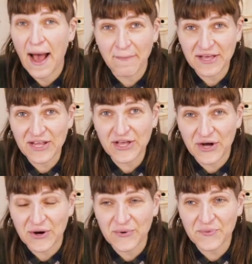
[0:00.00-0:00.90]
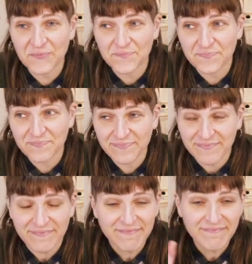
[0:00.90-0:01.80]
I'm gonna go
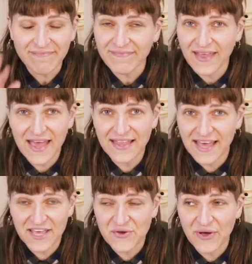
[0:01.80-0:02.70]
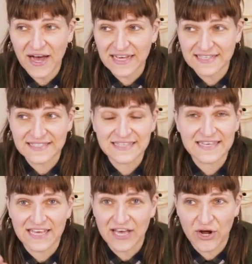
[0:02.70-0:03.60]
and let you guys
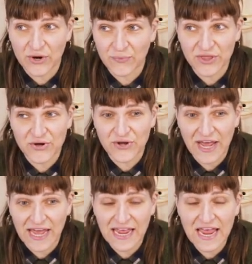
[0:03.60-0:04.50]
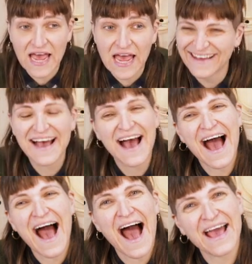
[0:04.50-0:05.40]
get on with your day.
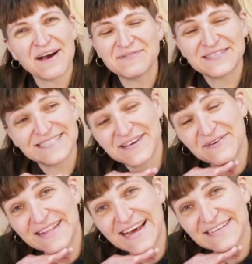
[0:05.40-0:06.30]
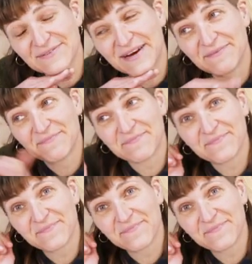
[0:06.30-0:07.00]
I hope to see you in the next one.